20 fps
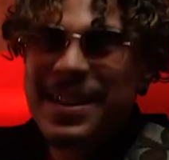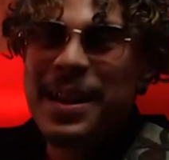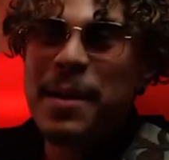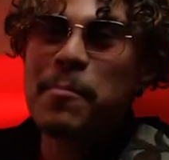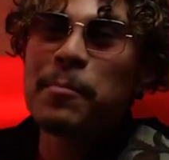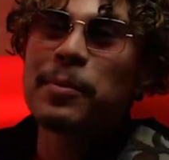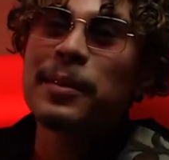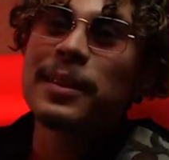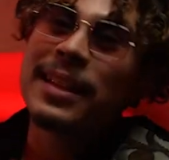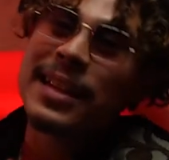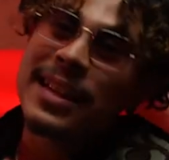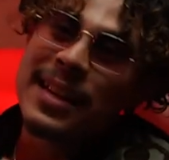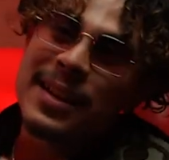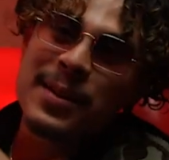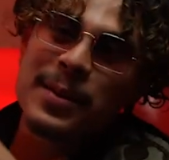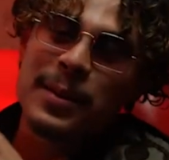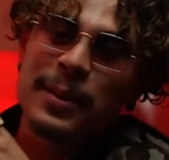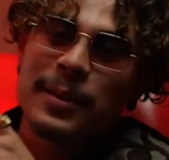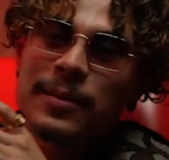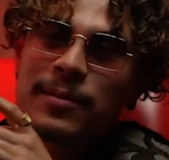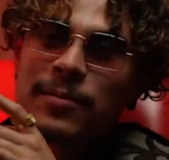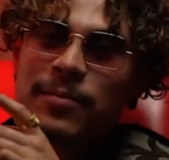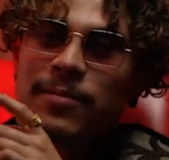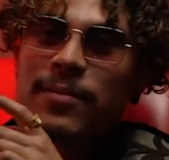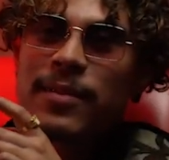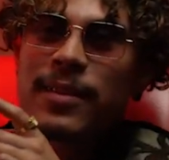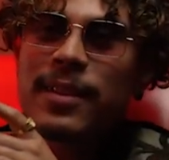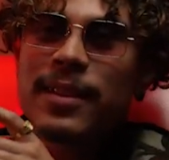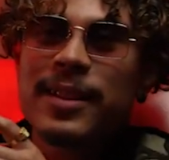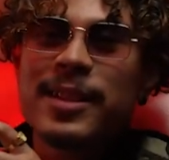what, political. Pablo? I
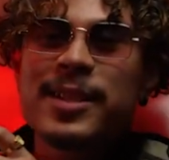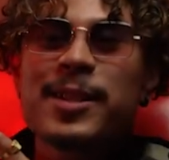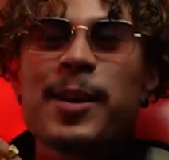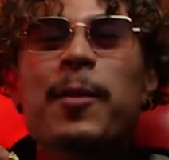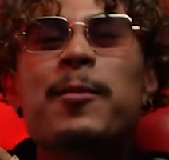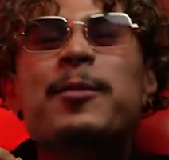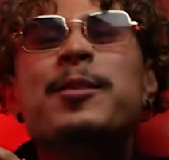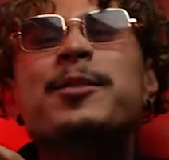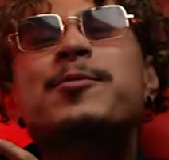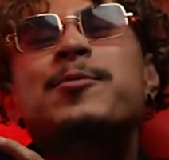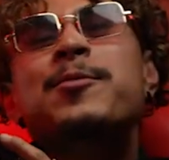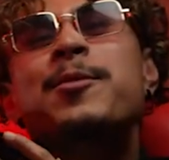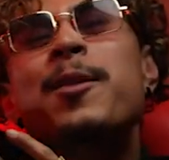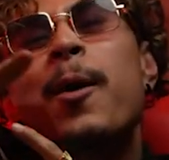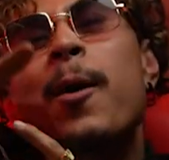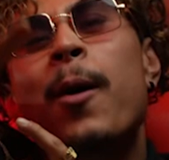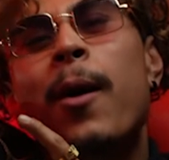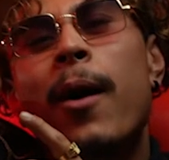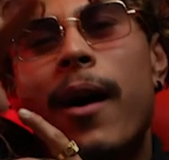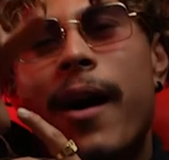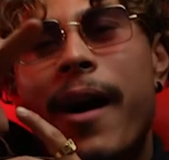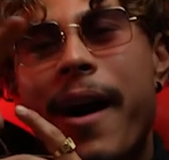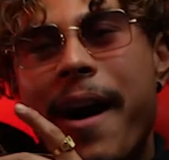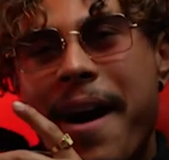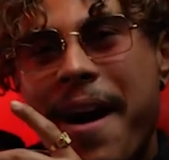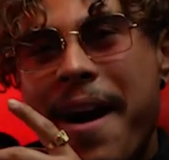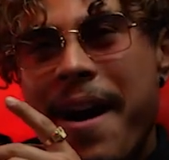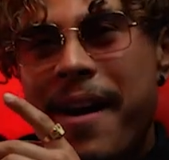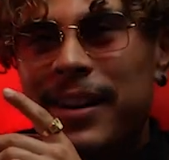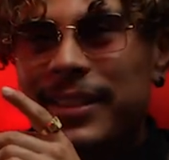really enjoyed our
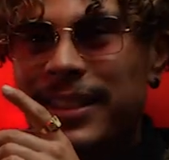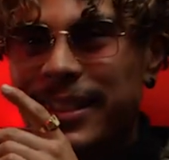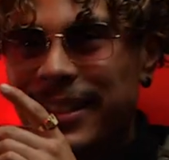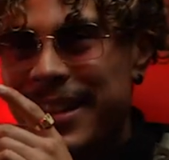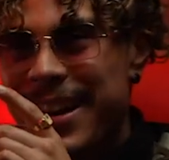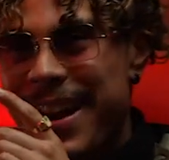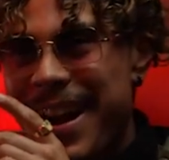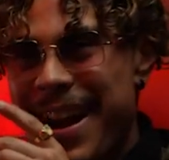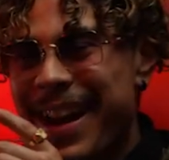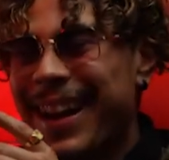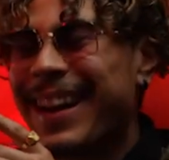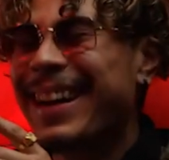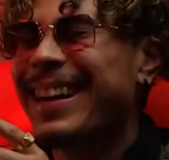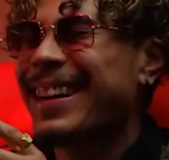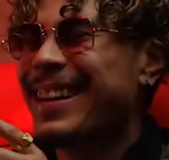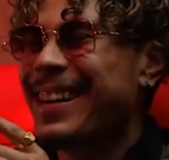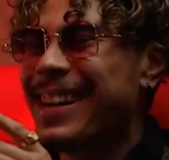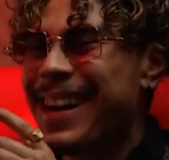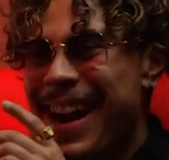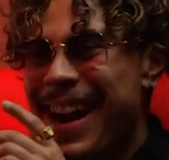time. I